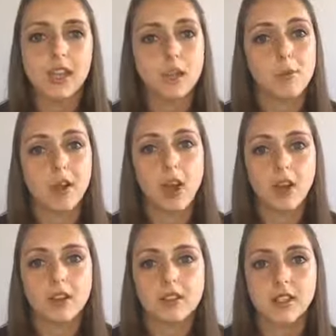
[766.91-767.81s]
You might
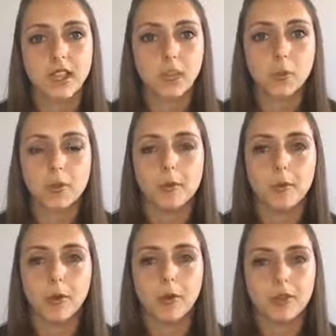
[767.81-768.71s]
ask a little bit
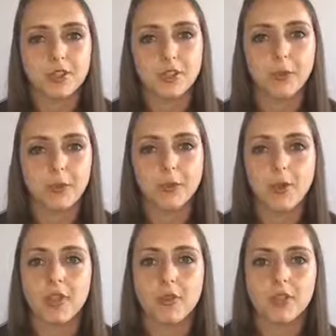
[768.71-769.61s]
more in terms of
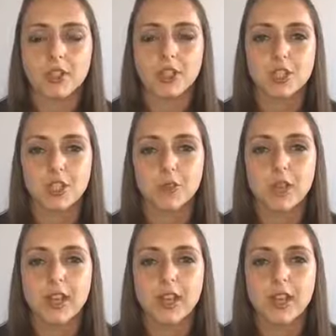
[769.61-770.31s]
what they want to do.